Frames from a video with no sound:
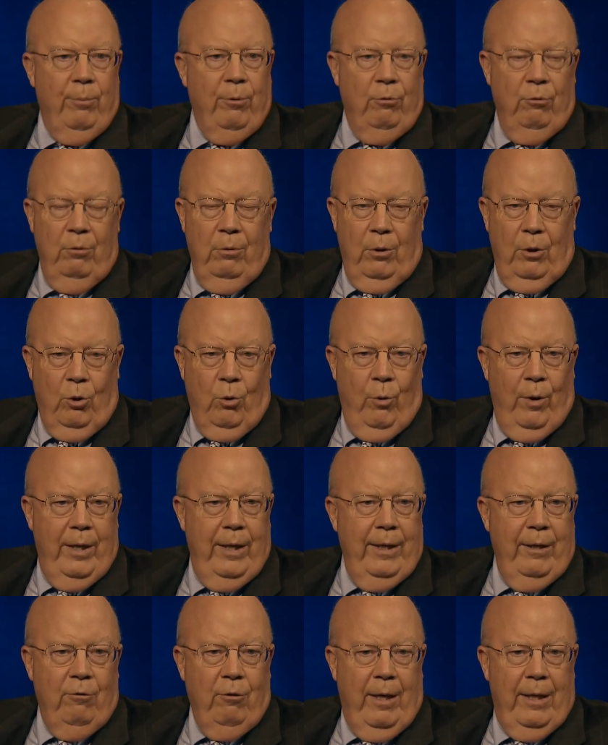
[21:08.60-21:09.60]
through a
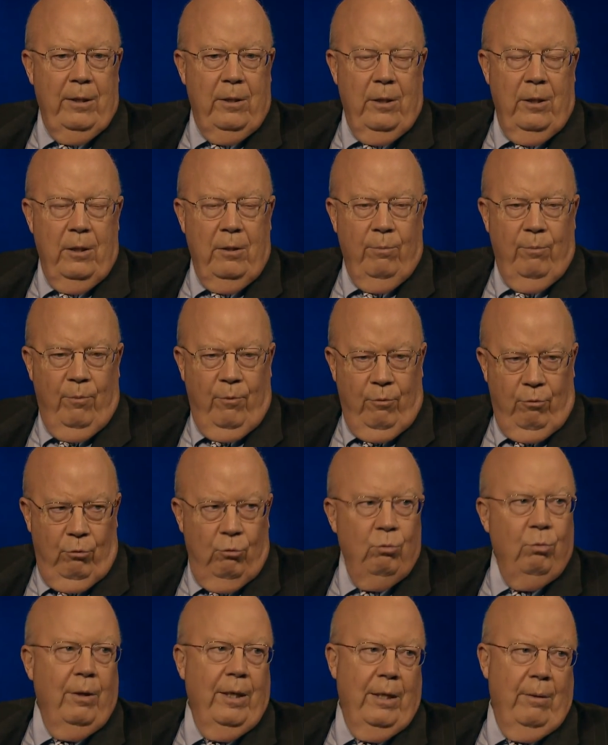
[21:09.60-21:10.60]
liquidity crisis
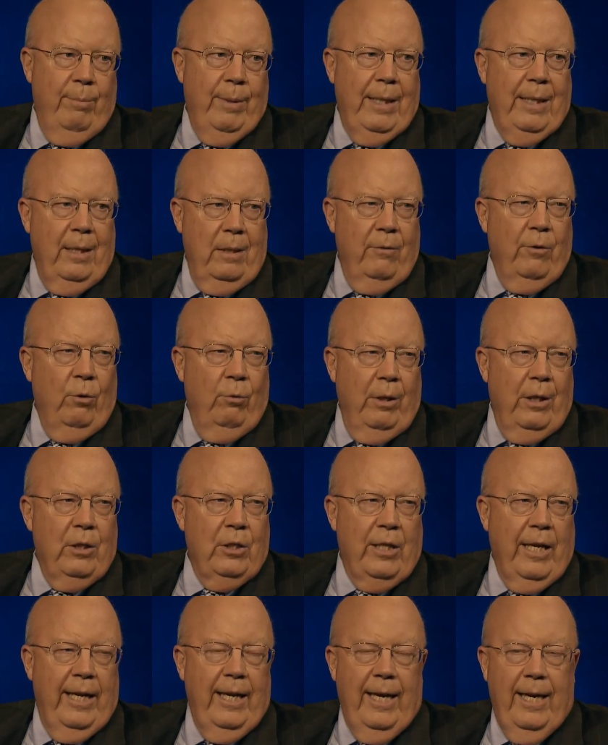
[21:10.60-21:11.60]
through real, because of the real
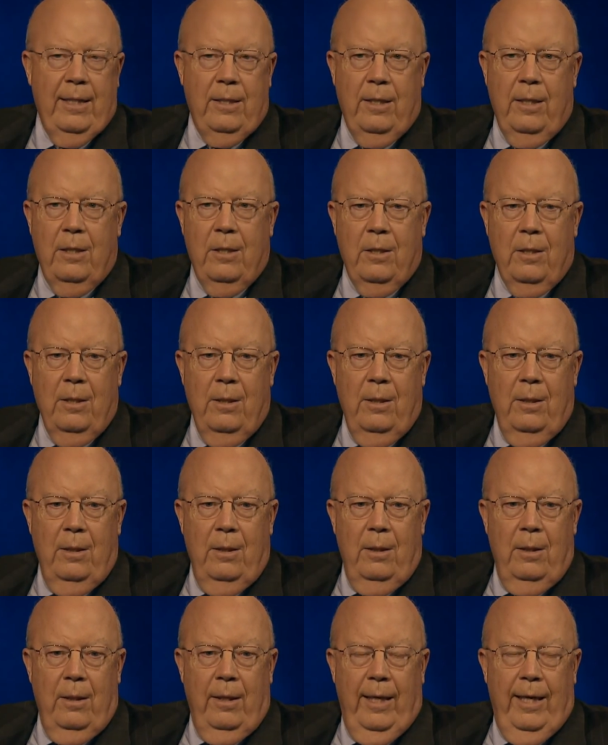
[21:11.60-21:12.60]
estate assets.
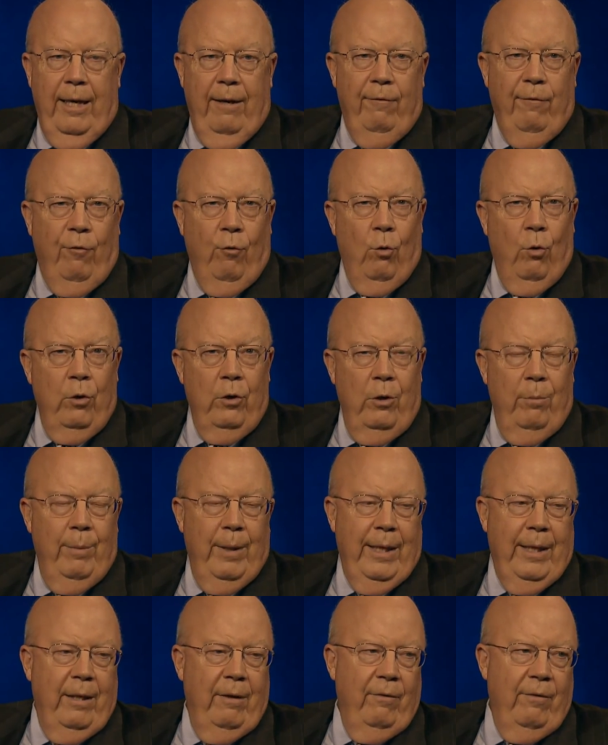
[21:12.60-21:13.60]
They had 400
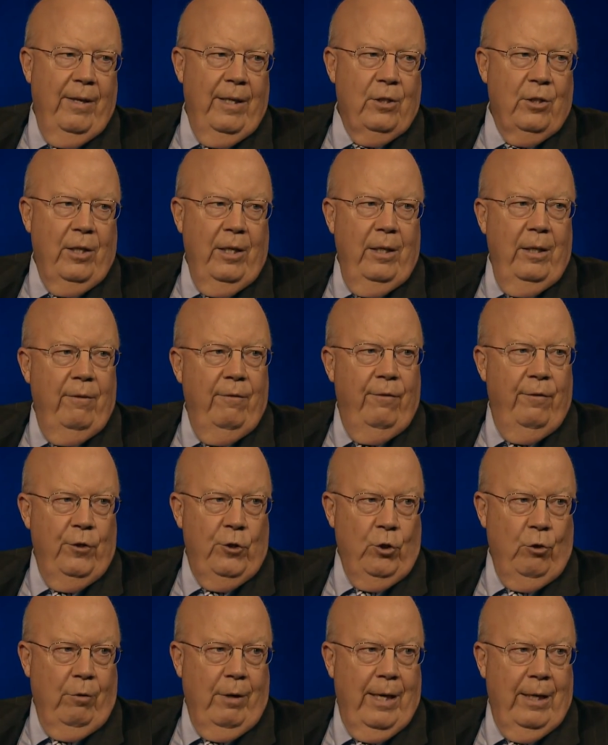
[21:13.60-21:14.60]
million invested in
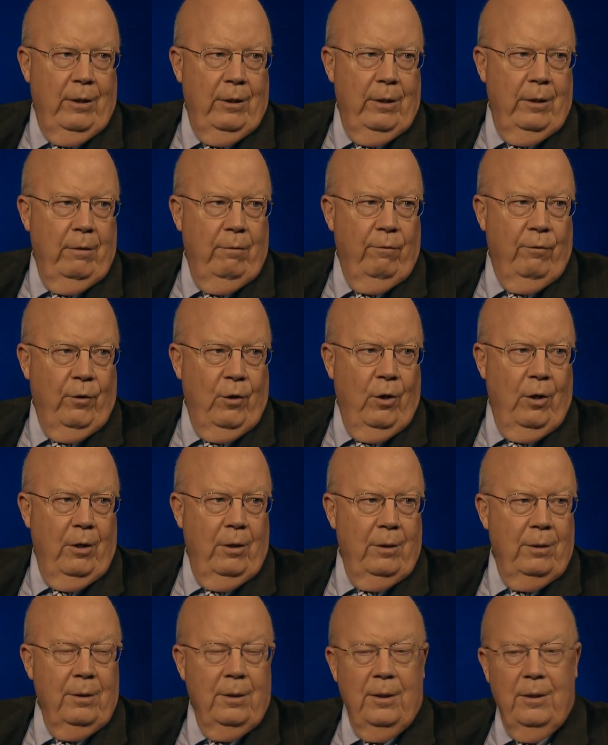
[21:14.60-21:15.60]
Fisher Island in
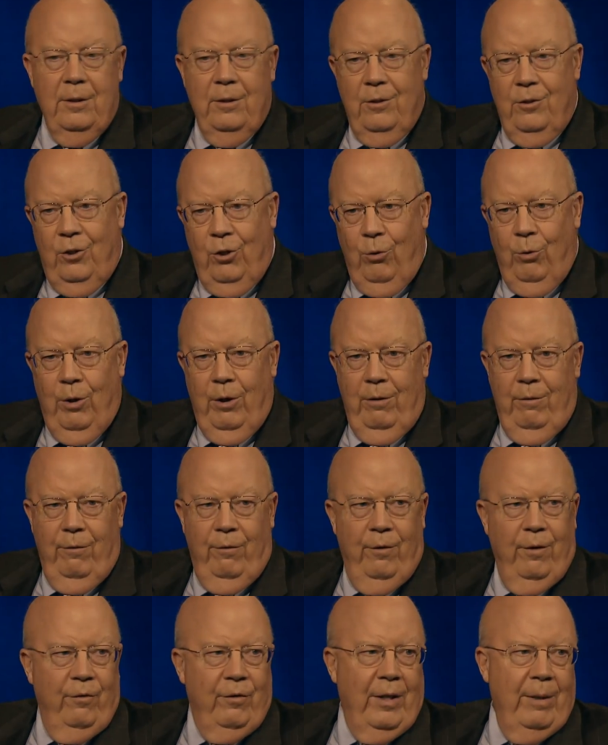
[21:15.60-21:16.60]
Florida,
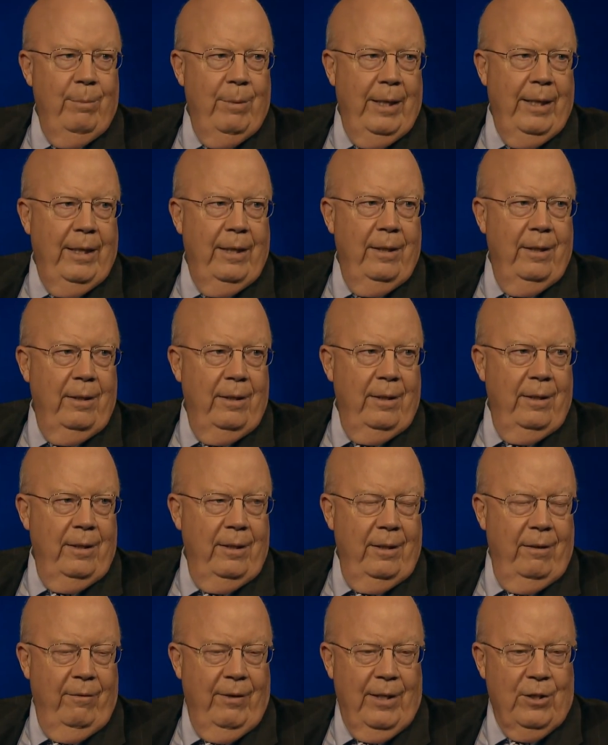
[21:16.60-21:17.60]
250 million
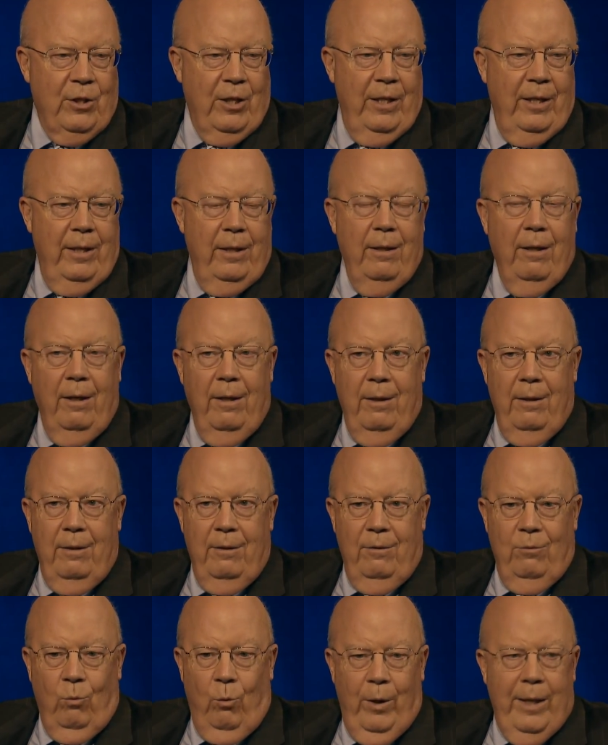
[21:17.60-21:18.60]
invested in
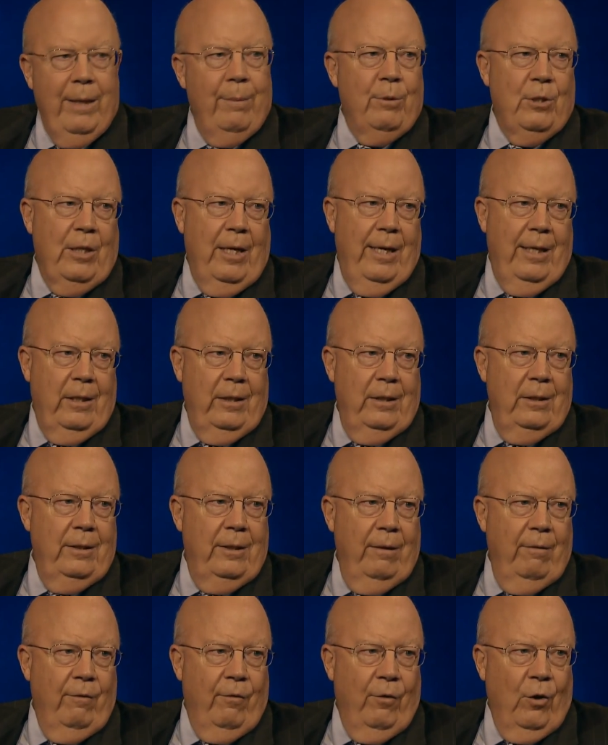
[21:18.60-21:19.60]
Williams Island
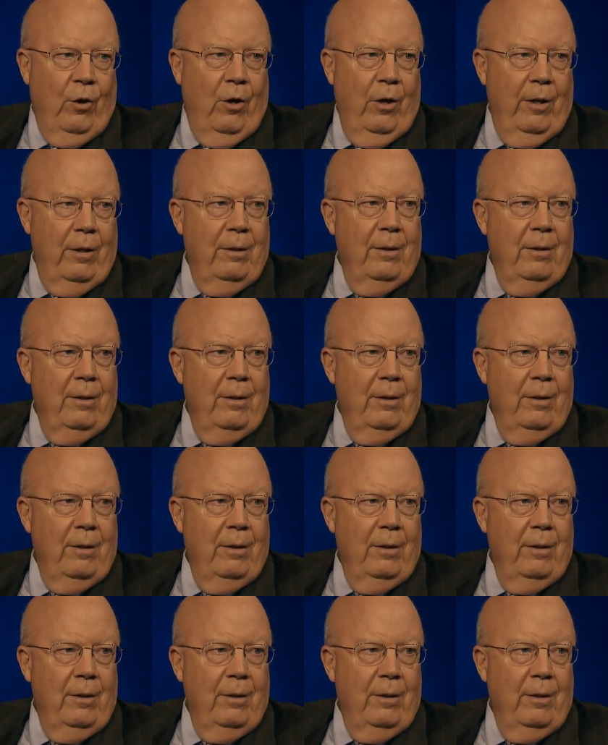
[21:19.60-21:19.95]
in Florida.